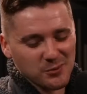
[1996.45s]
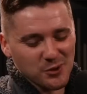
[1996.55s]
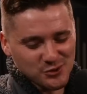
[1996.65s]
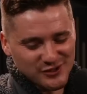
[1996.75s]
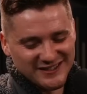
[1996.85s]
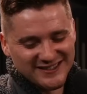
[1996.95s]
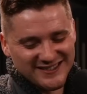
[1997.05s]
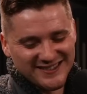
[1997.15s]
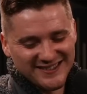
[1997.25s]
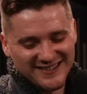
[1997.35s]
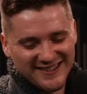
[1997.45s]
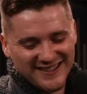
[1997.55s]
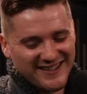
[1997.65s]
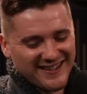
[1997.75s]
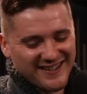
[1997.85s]
Hormozi,
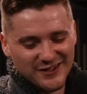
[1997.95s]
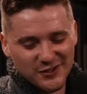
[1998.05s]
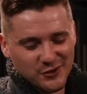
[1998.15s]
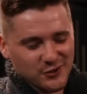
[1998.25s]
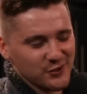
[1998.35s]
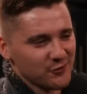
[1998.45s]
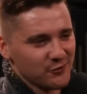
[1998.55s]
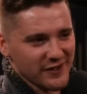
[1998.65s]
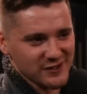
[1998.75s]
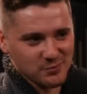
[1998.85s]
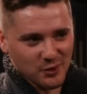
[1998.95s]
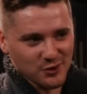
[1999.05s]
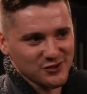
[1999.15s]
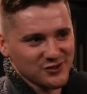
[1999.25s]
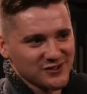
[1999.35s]
you have read his
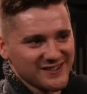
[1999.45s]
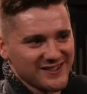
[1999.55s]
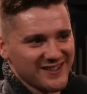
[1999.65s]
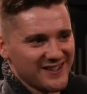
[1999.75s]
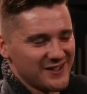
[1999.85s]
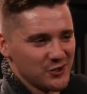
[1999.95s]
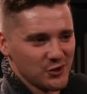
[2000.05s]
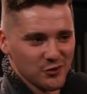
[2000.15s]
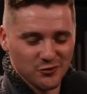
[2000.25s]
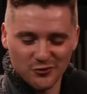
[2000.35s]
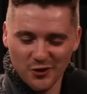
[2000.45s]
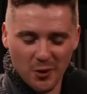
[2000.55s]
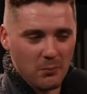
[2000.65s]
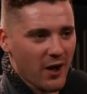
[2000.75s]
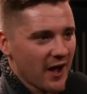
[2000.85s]
books. You've
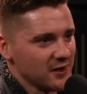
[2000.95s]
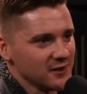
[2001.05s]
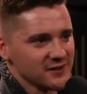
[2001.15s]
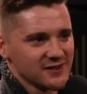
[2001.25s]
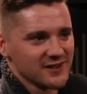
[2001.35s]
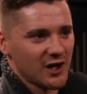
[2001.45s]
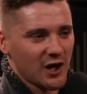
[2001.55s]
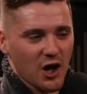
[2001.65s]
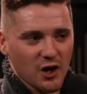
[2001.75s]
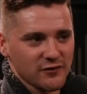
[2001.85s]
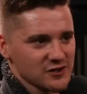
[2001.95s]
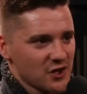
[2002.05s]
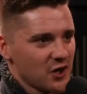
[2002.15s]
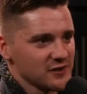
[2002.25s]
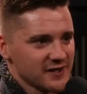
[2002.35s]
compiled a lot of his
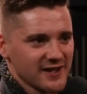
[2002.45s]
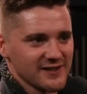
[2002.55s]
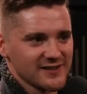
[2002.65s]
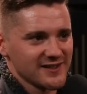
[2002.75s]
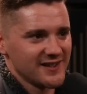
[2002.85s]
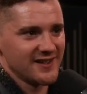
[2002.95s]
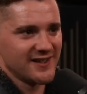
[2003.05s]
content.